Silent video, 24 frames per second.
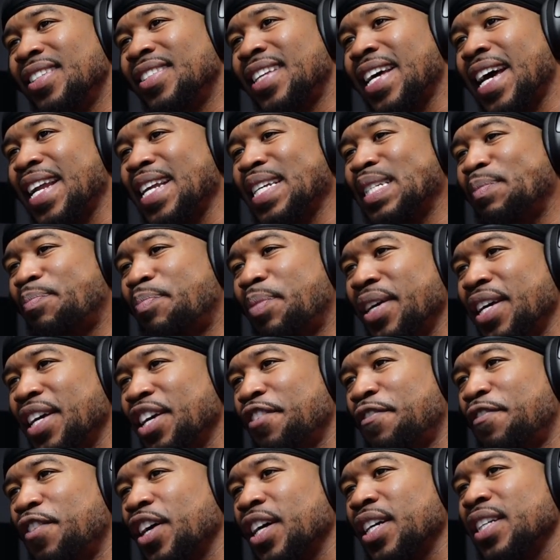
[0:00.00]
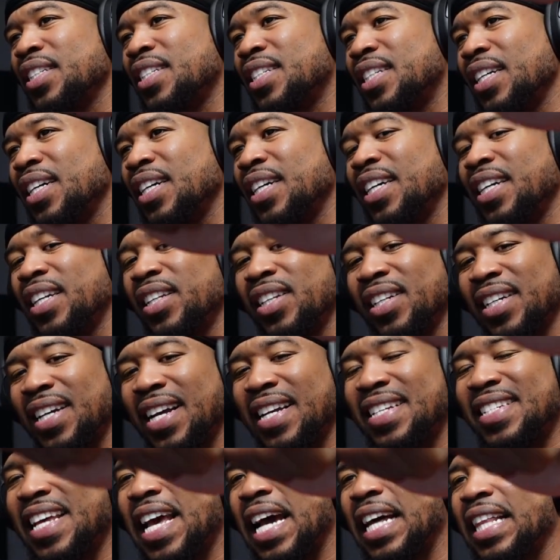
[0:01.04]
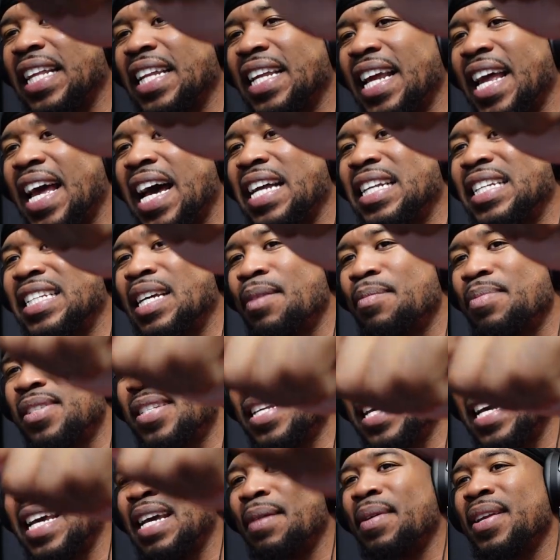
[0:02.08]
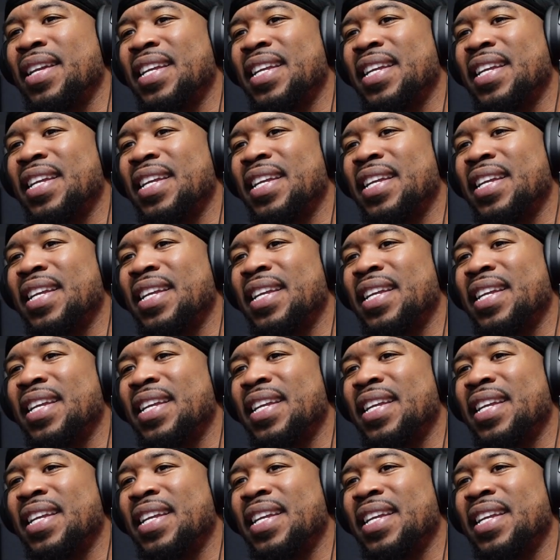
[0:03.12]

That is big fucking Tigger. He look exactly the goddamn same,